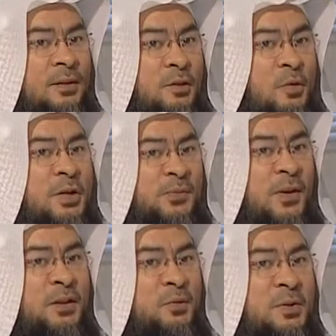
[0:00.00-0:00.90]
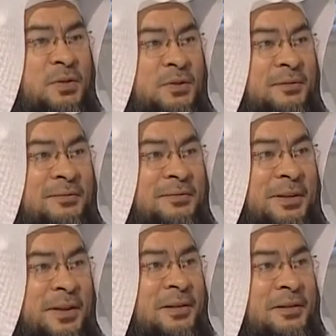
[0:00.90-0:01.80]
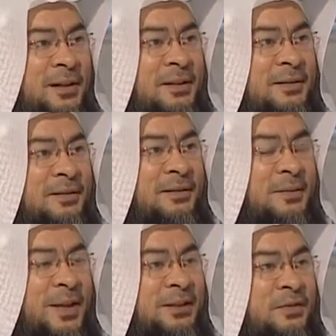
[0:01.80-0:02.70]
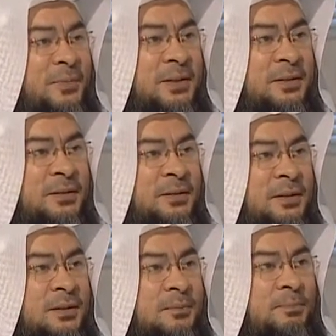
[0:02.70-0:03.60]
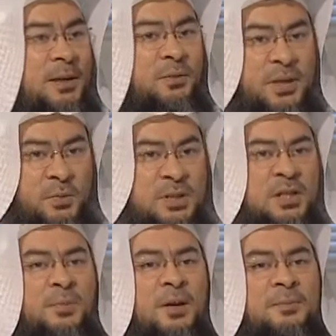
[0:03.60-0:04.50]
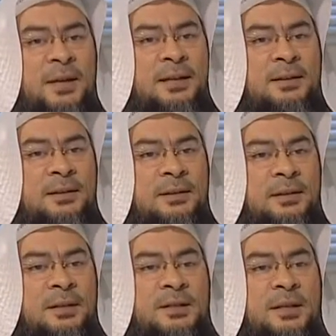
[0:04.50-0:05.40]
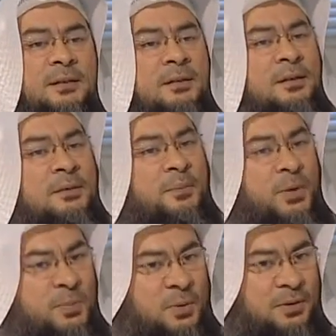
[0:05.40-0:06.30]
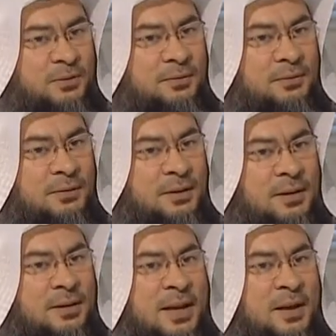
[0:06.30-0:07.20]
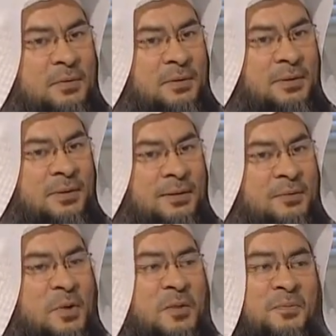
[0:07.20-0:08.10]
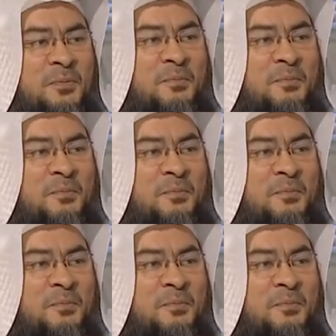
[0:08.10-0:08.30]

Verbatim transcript: though his father was killed in the Battle of Badr, but he was a smart man. He said, people, now we've